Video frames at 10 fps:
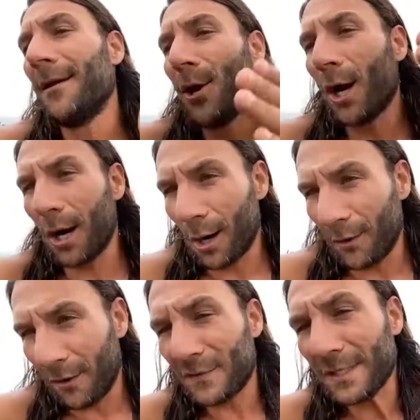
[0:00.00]

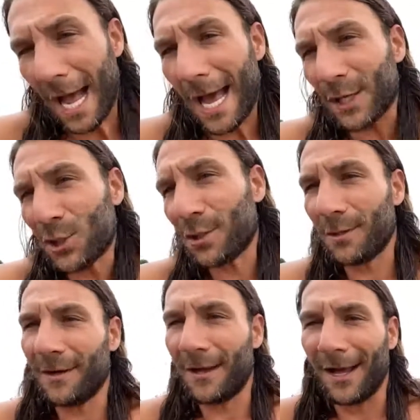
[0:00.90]
are of Scottish
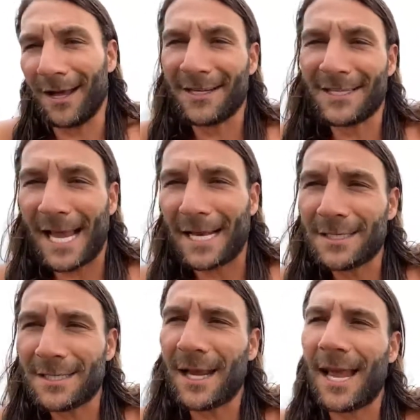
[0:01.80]

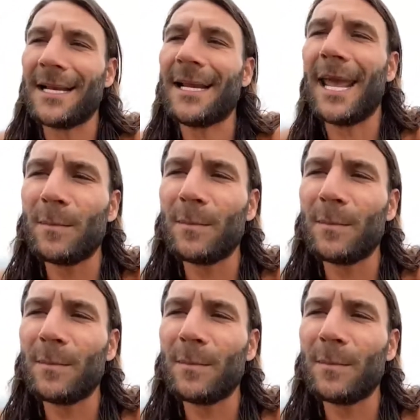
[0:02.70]
descent and came to